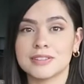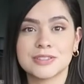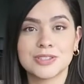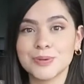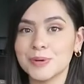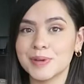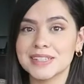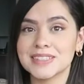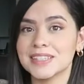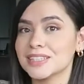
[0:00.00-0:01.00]
Super
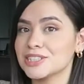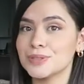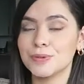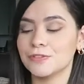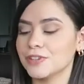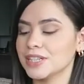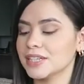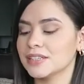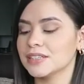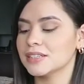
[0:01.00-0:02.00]
basic, super
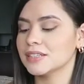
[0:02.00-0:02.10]
fitted,